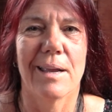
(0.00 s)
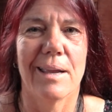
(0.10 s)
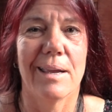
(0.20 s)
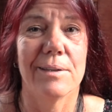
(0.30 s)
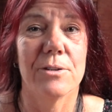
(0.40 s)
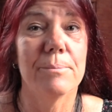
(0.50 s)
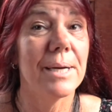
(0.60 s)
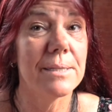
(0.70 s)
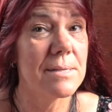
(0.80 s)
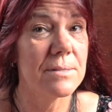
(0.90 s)
And you
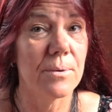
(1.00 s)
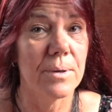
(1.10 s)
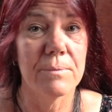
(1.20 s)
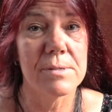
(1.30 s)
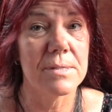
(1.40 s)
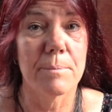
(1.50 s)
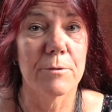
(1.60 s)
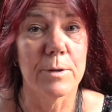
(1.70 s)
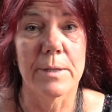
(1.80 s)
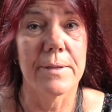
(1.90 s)
may disagree with some
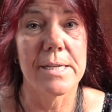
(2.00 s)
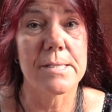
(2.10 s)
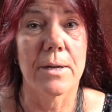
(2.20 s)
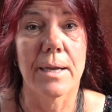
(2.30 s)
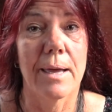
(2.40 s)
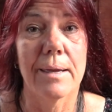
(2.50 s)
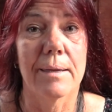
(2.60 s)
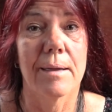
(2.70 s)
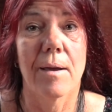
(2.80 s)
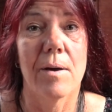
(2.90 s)
of it, and that's okay.